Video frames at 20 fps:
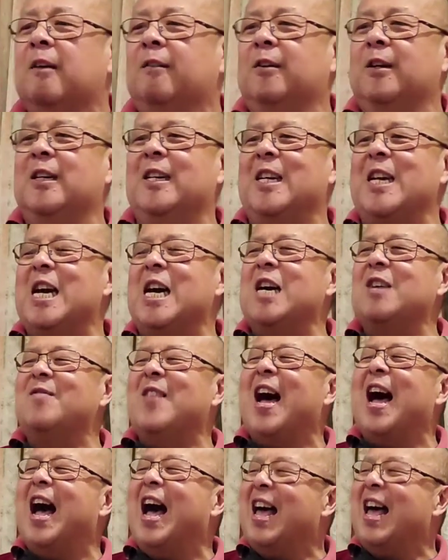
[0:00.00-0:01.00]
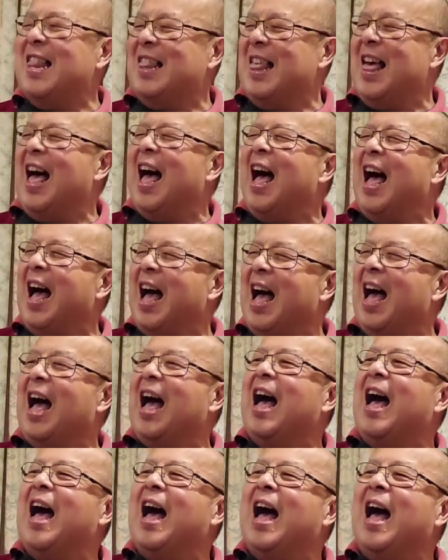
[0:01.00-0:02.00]
for all my
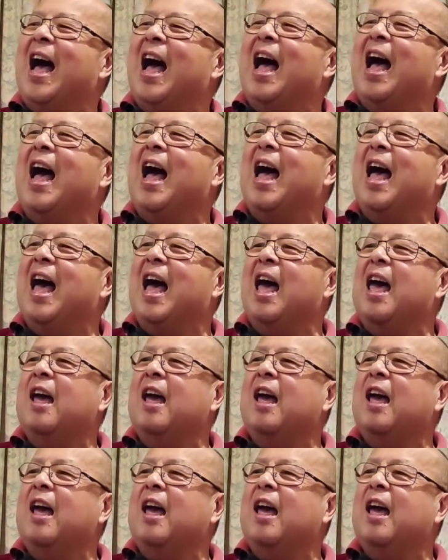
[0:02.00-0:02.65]
life